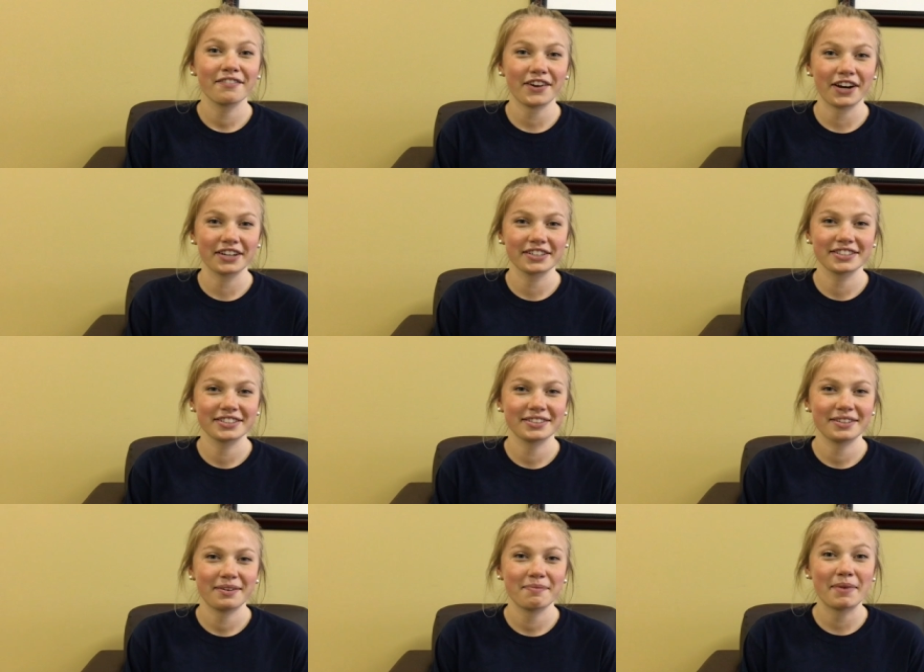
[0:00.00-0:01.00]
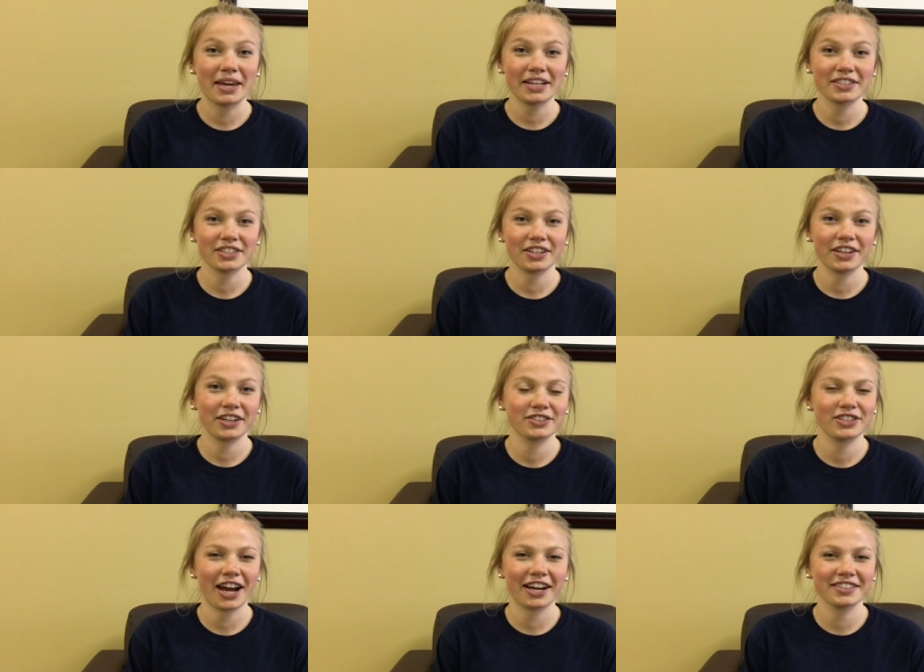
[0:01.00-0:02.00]
First, make sure that your
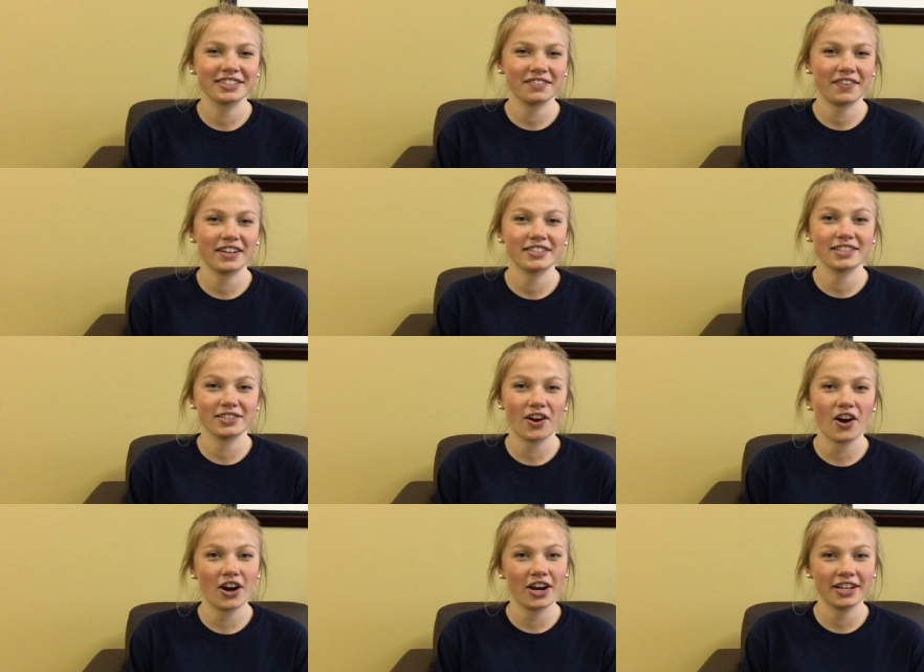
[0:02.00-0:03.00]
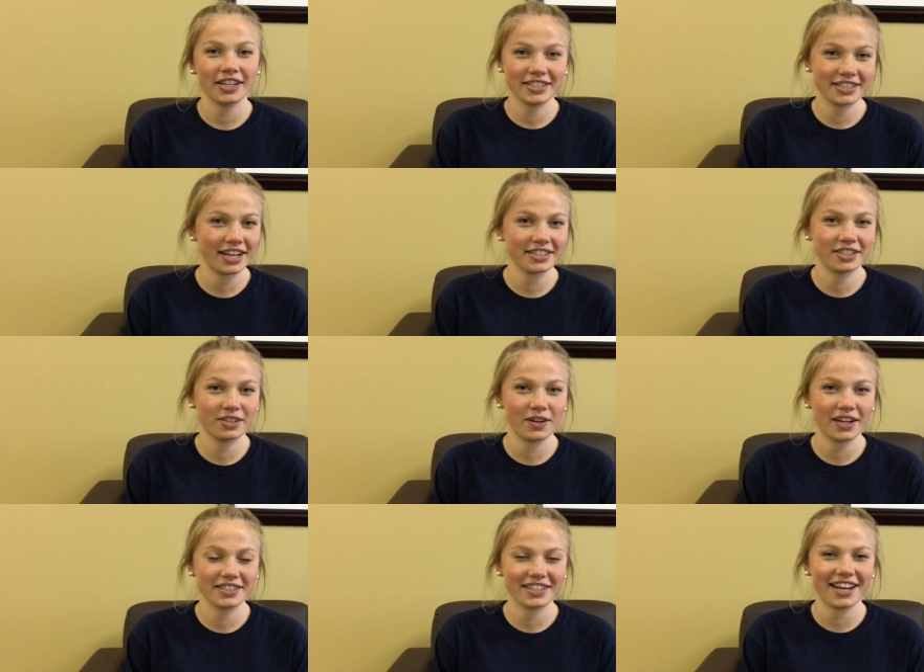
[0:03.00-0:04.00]
child's device is on and set to the
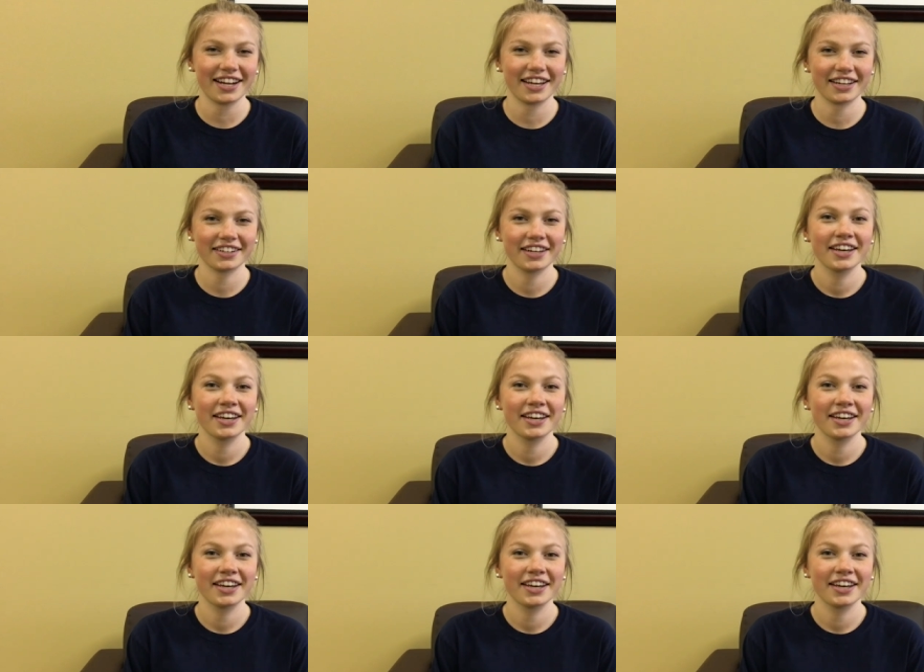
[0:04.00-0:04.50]
right setting.